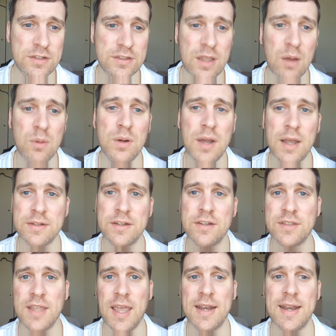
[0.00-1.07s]
don't
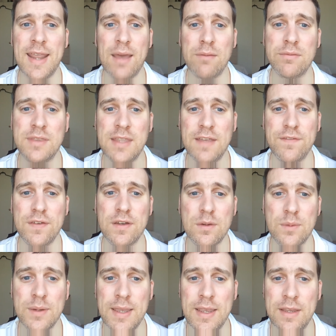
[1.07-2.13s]
understand how
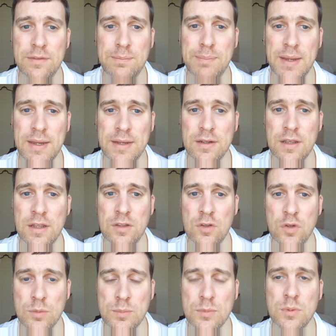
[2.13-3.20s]
difficult it is being a
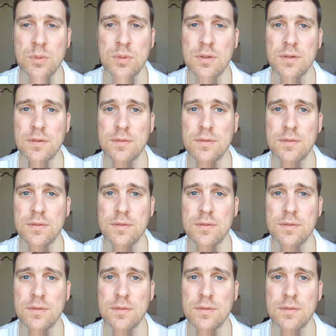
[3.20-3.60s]
normal